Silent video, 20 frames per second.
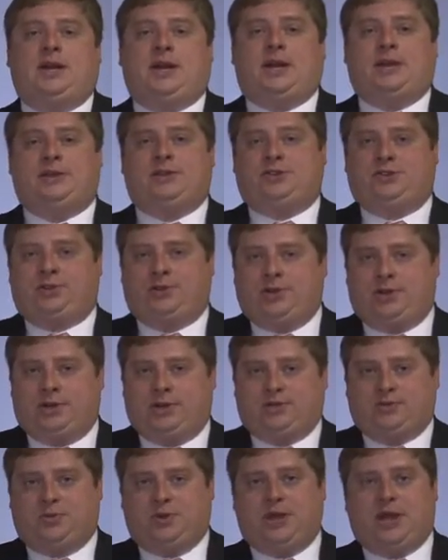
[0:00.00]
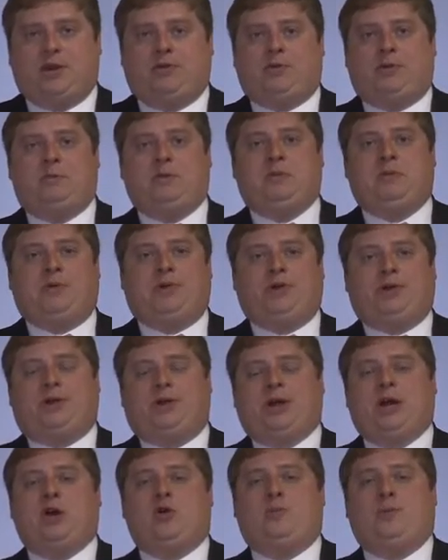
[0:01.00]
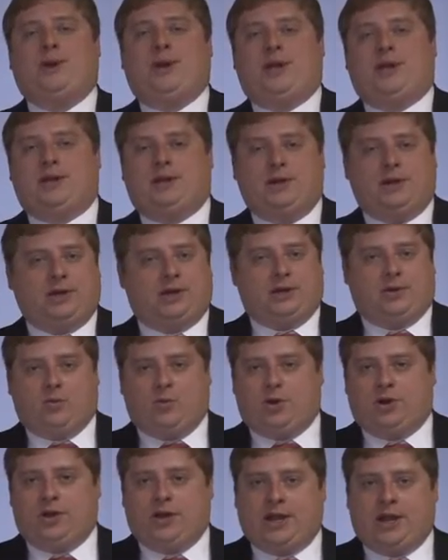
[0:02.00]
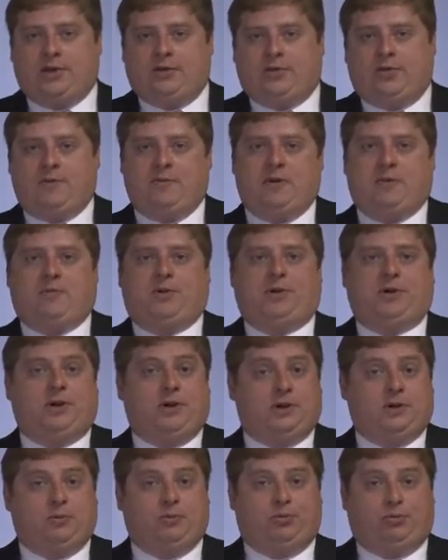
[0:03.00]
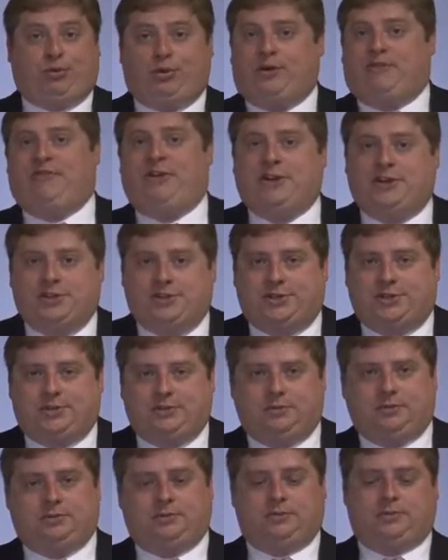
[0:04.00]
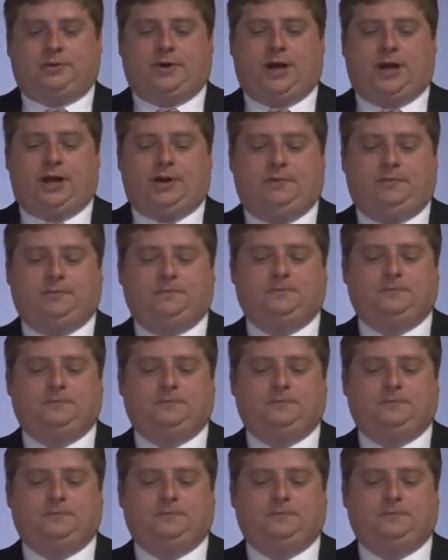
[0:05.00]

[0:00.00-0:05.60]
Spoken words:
And the jurors, when they remember your opening, what are they going to remember? Prevention, right?